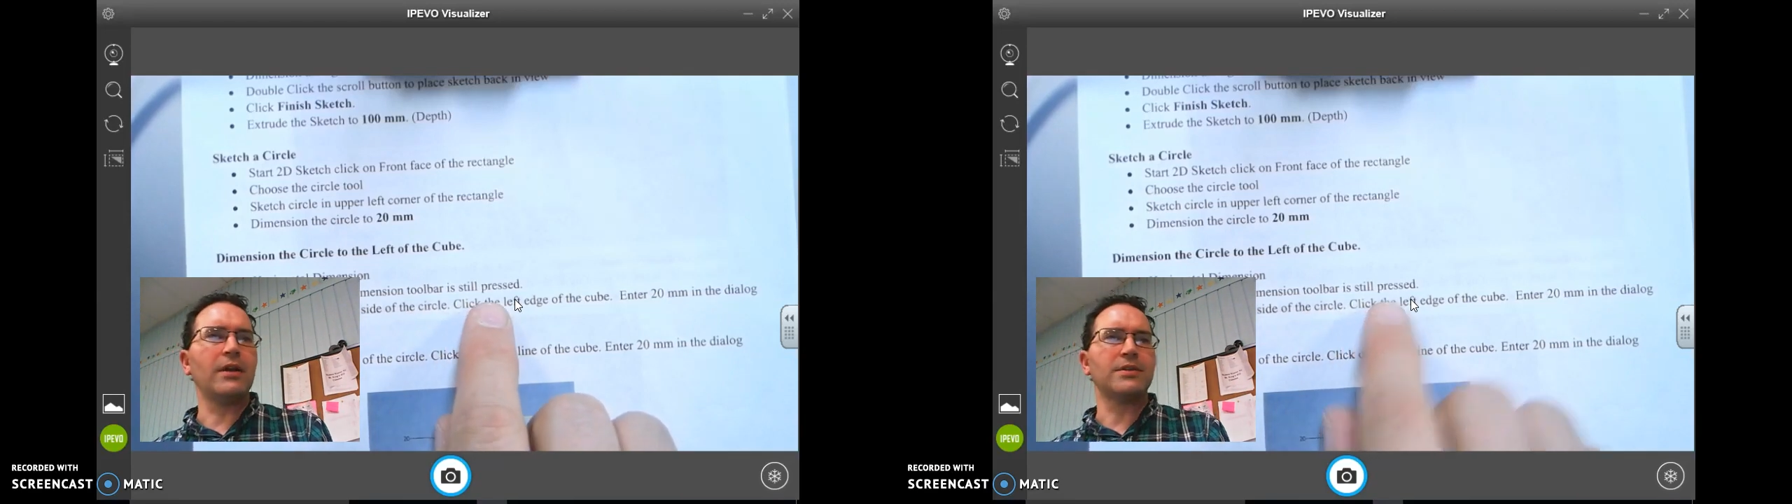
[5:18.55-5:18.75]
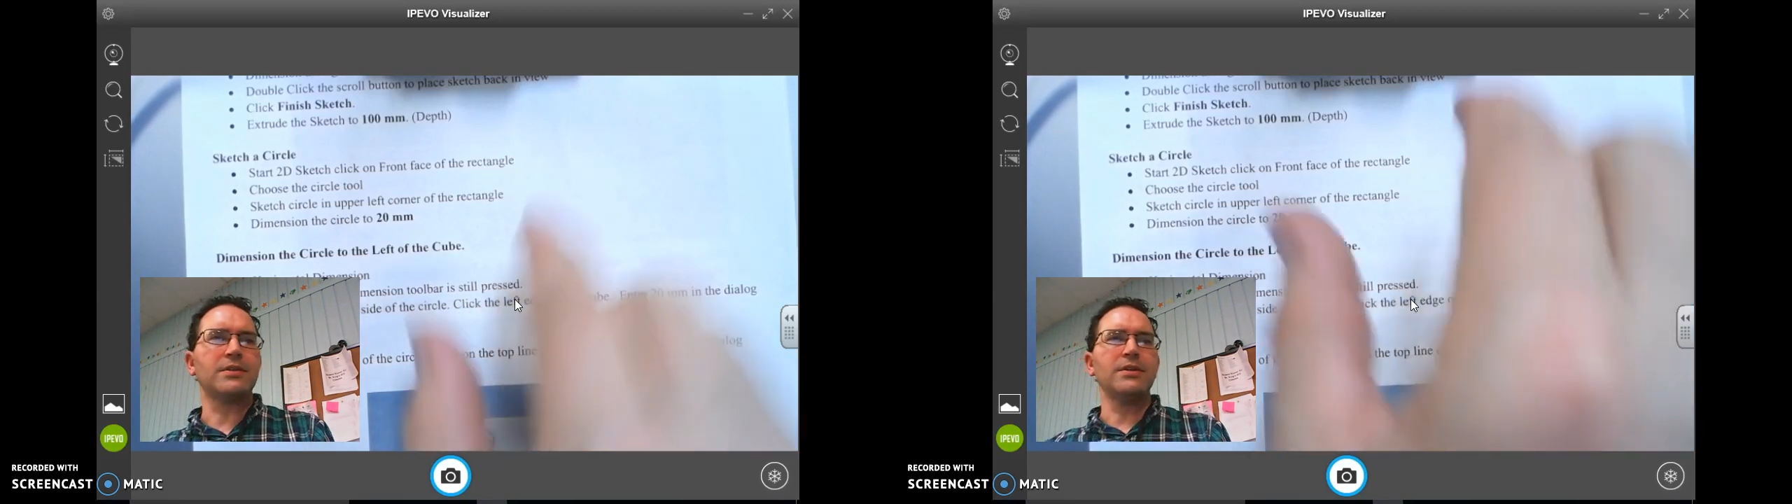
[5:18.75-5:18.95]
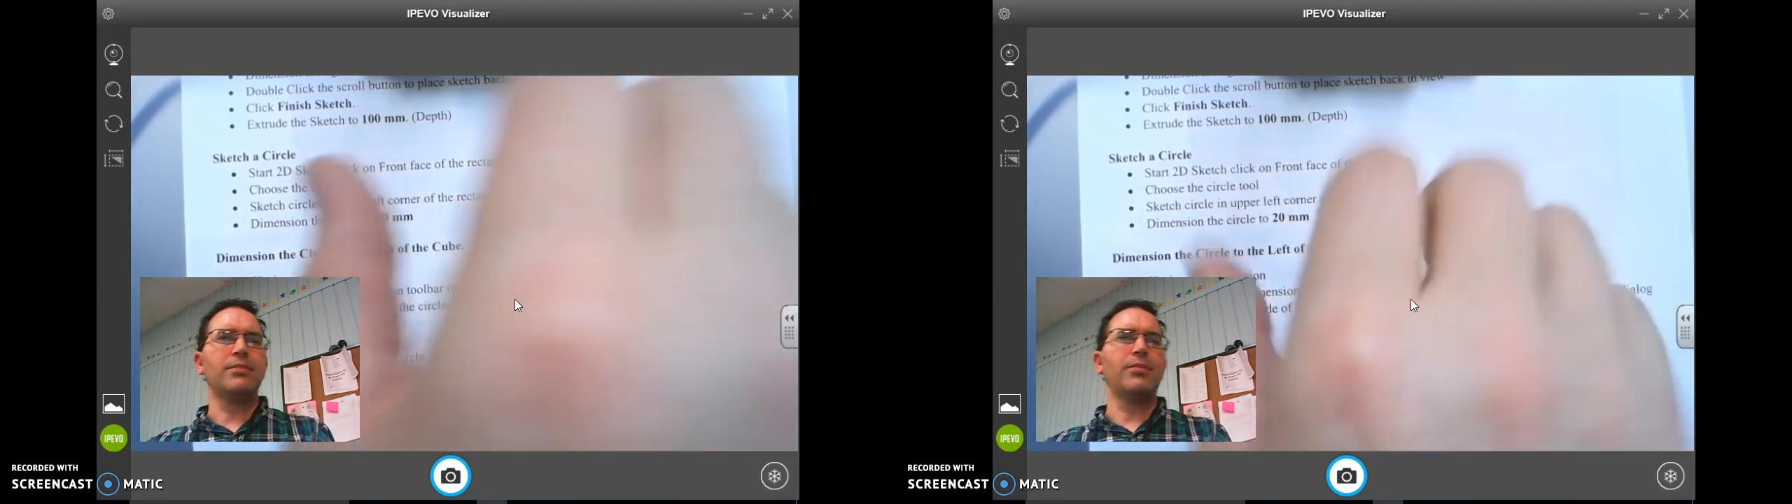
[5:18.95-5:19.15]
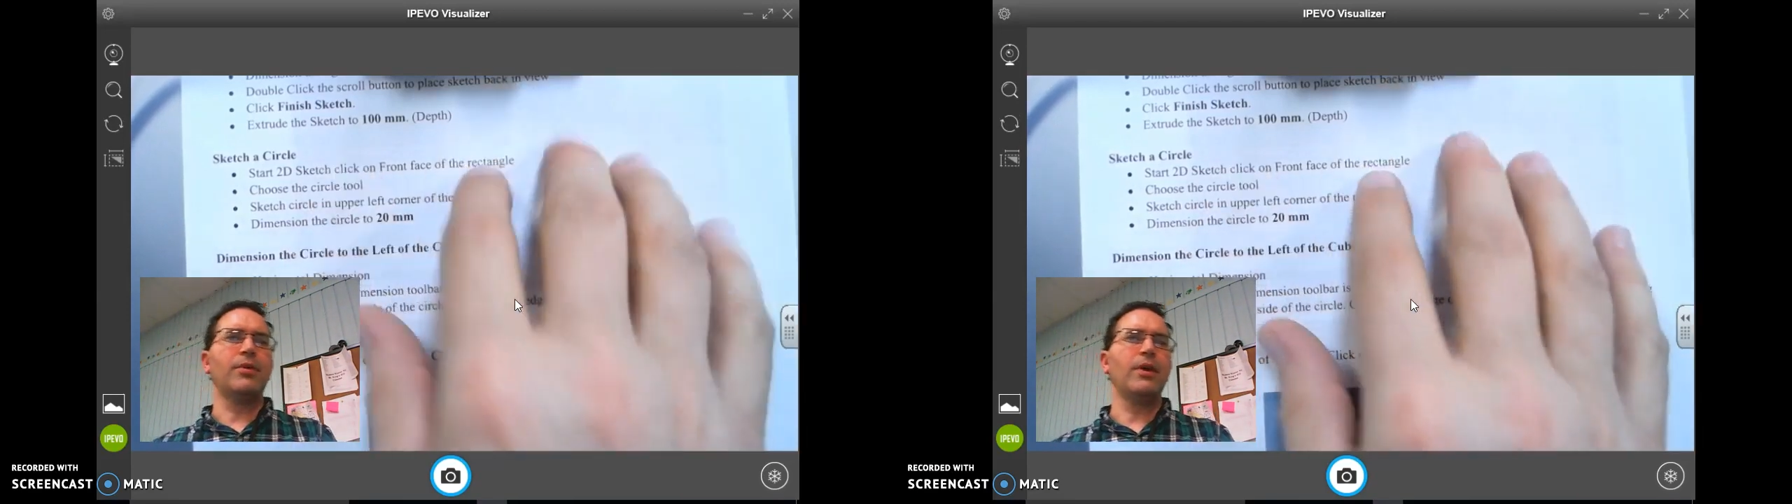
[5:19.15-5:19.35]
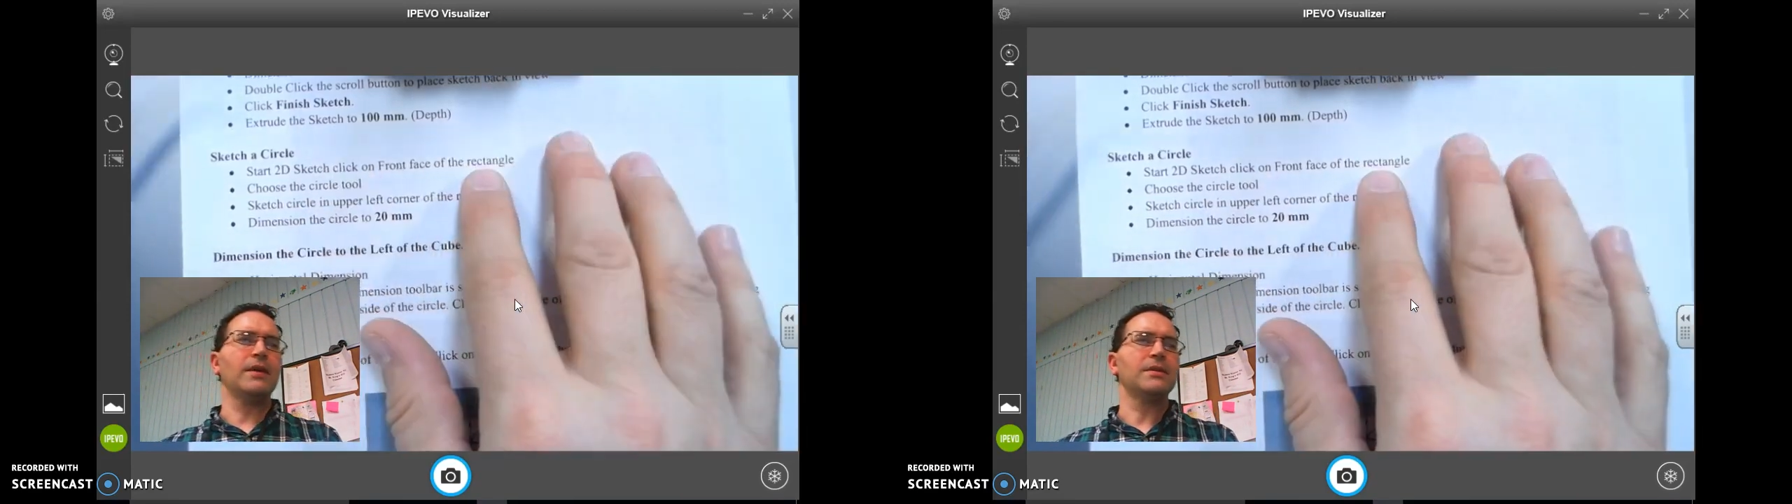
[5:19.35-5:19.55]
is still
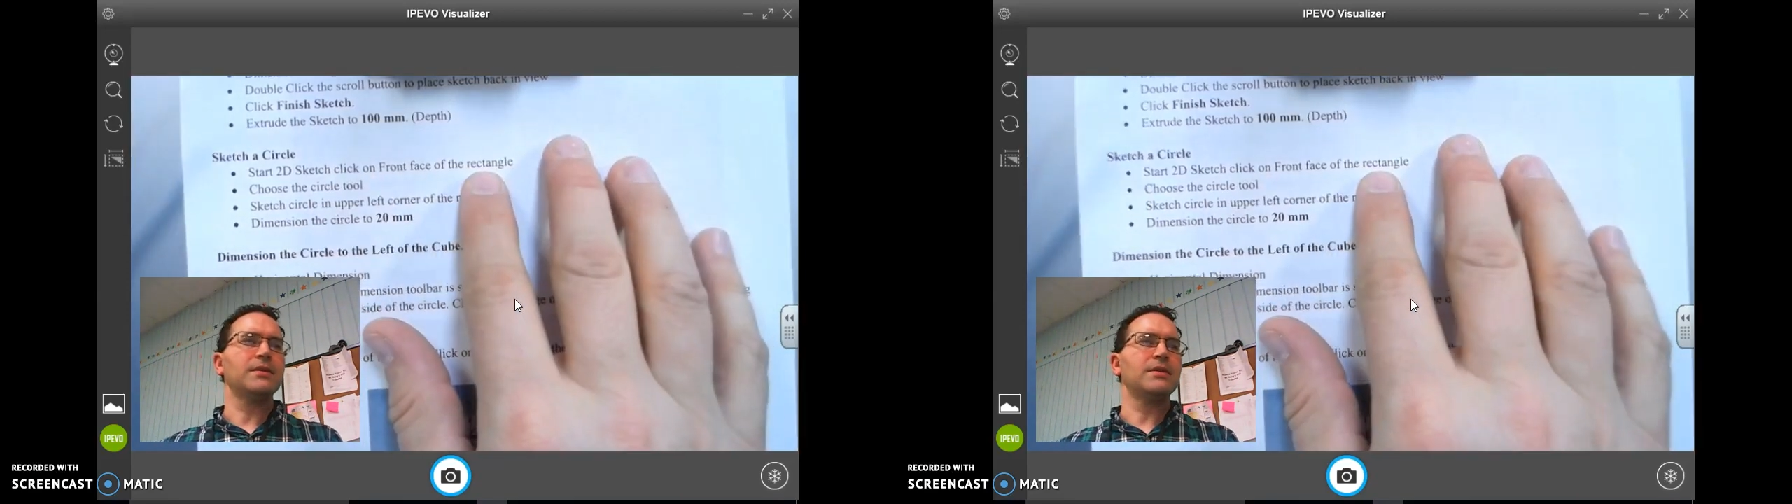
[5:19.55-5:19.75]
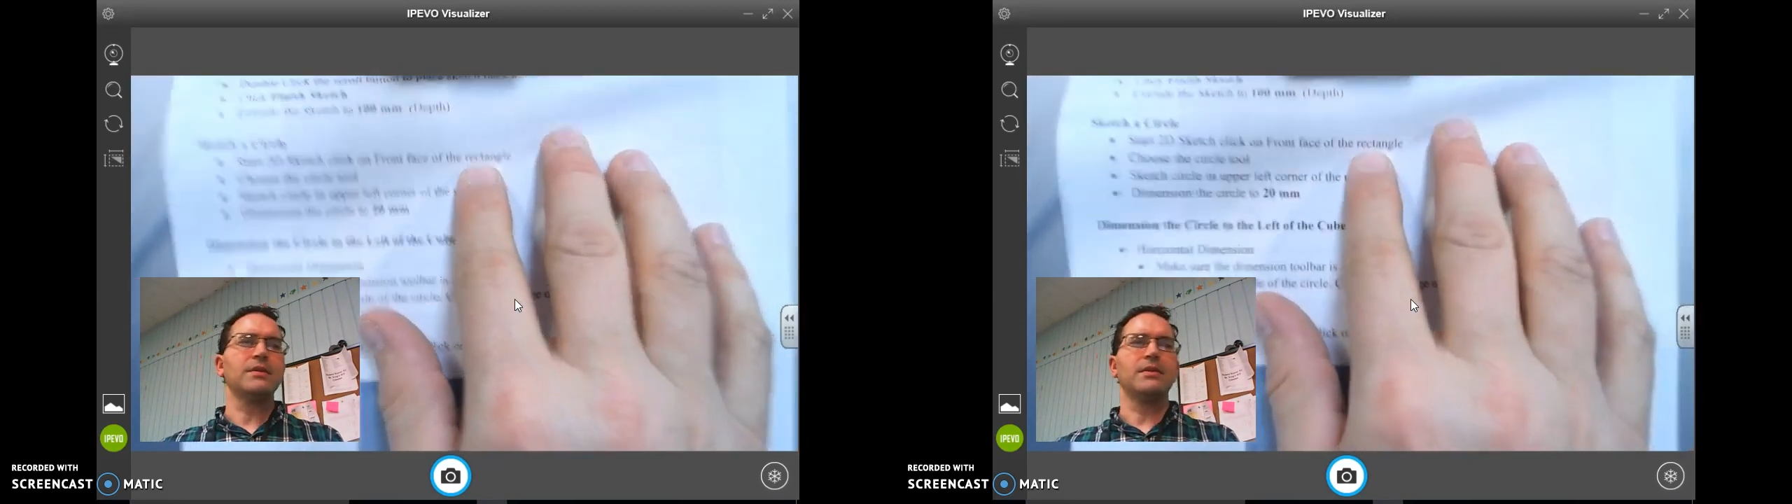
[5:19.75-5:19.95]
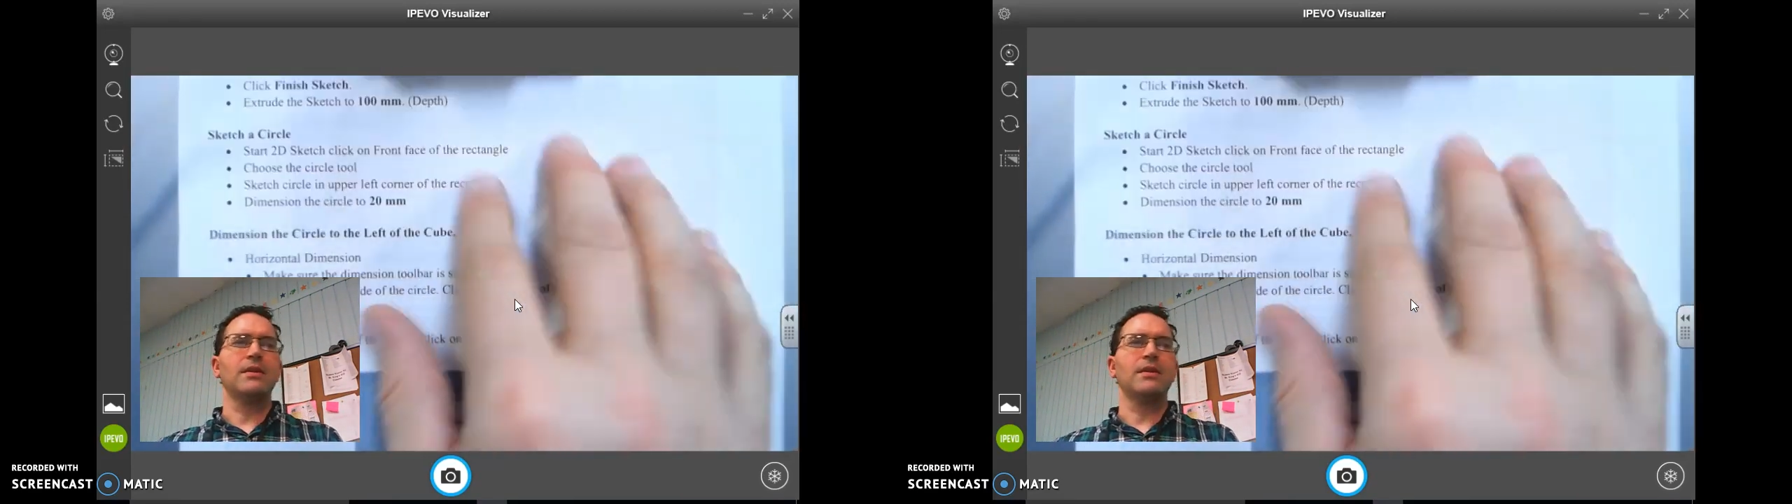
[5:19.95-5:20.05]
pressed,